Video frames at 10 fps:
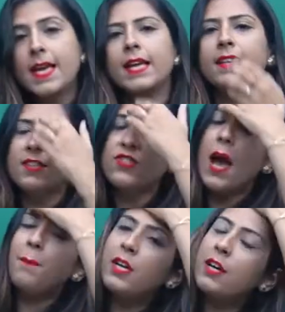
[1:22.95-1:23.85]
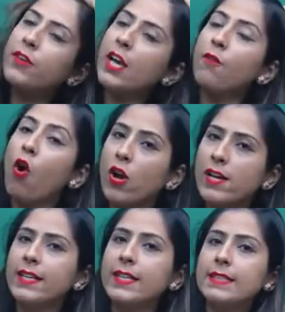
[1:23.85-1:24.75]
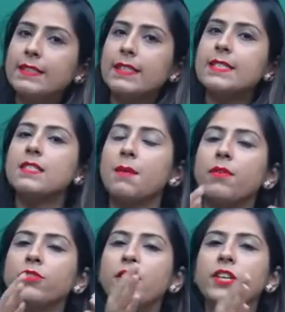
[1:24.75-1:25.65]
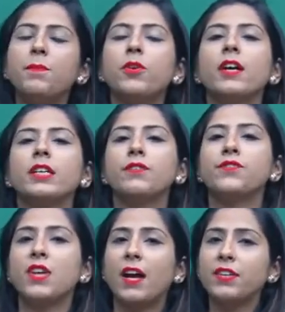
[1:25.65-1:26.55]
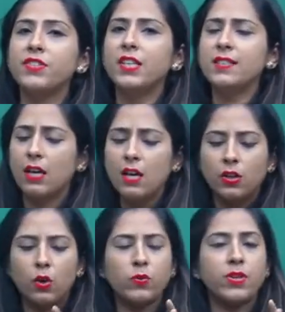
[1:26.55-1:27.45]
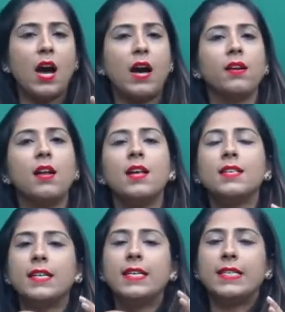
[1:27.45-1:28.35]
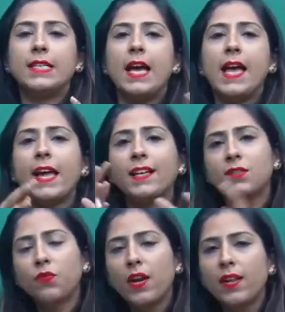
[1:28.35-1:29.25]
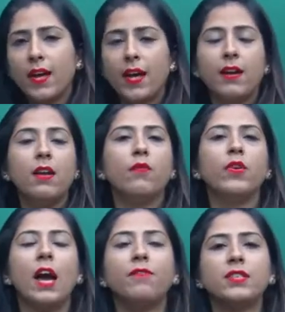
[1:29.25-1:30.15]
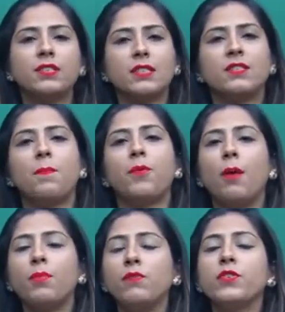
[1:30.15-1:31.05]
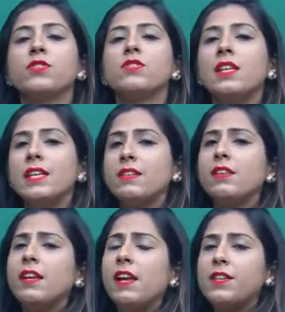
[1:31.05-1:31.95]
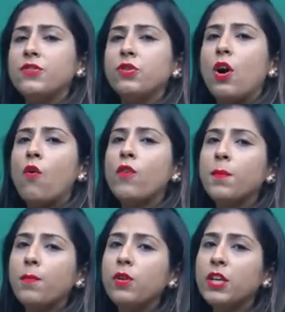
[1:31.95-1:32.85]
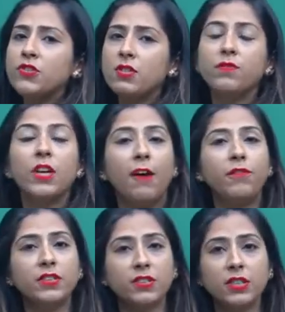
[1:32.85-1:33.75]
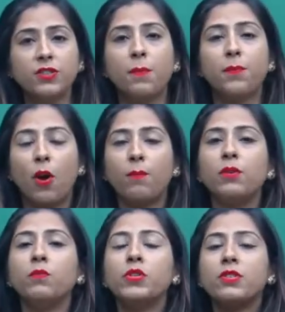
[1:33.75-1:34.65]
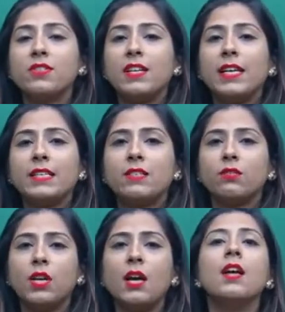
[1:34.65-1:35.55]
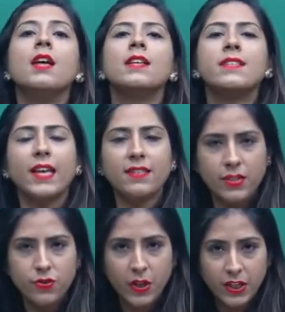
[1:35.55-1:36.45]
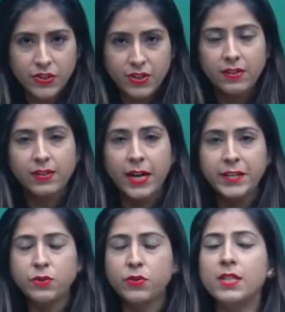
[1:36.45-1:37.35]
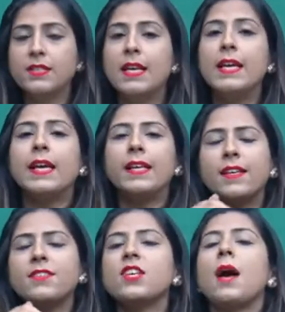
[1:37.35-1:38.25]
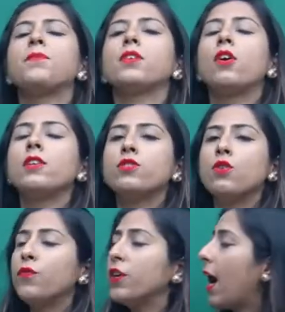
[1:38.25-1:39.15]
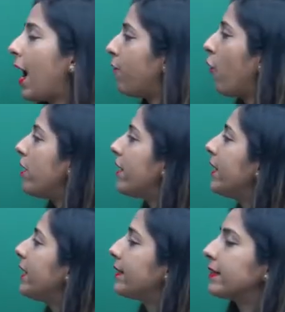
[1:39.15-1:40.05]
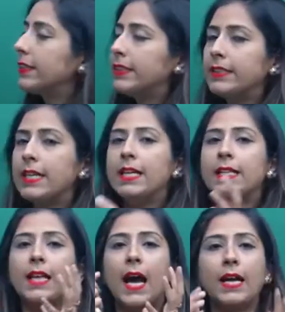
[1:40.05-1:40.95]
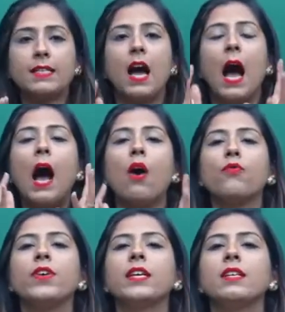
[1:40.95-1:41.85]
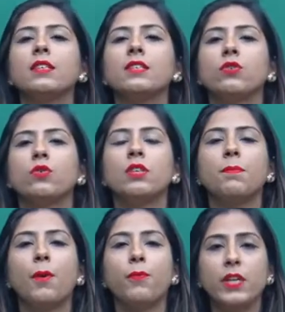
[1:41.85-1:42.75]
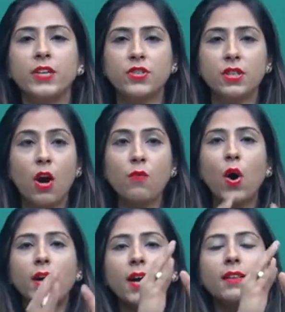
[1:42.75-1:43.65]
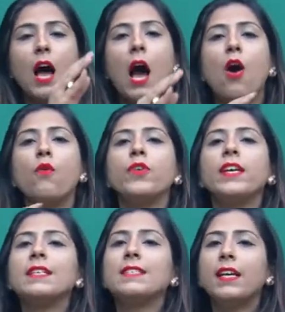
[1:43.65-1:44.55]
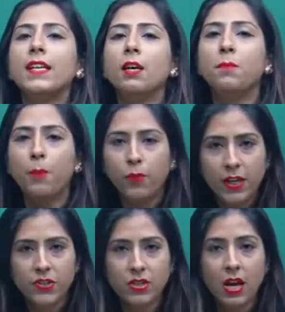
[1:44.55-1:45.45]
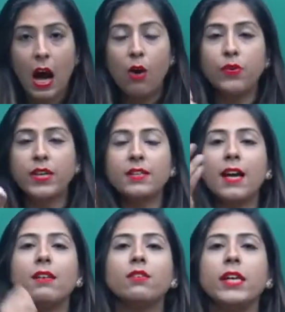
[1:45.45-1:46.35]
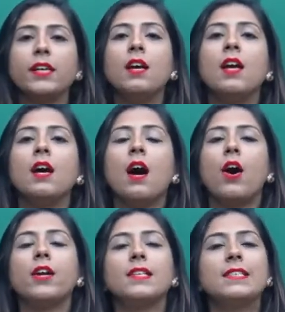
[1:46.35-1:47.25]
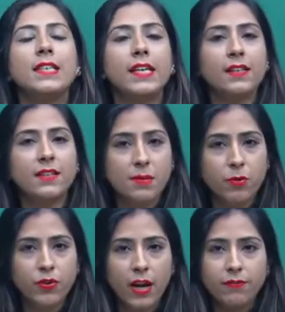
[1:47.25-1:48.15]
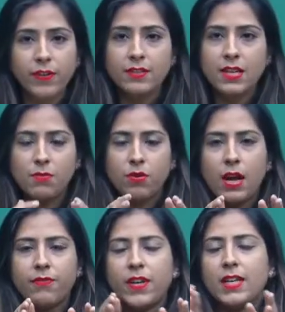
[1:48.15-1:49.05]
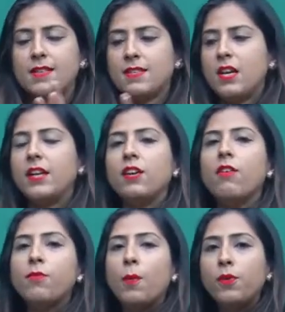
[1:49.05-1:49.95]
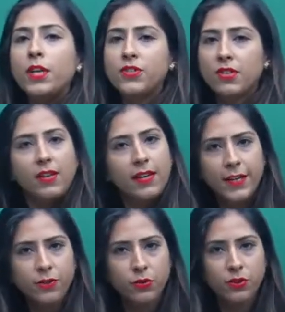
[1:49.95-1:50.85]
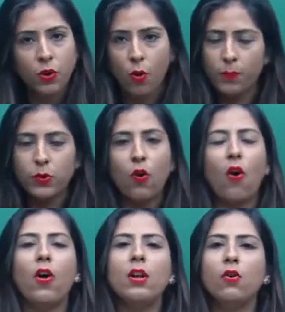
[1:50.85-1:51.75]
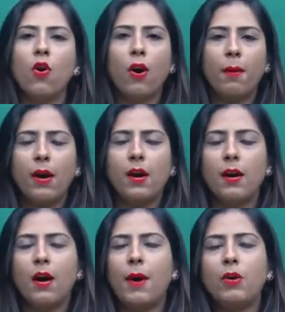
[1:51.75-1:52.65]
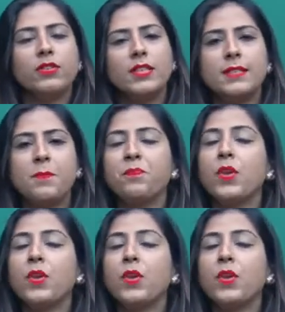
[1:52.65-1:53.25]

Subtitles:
In this chapter, we have already discussed some of the reproductive strategies. Those are certain acts were there. We have discussed the problem which is related to the overpopulation. We have discussed the problem which is related to the sex education. Right, students? In this chapter also, we have already discussed that how we can control the population, or what are the how we can study the population, how we can calculate or study the demography. Demography is a study of population. Right, students? Hope you all know about this.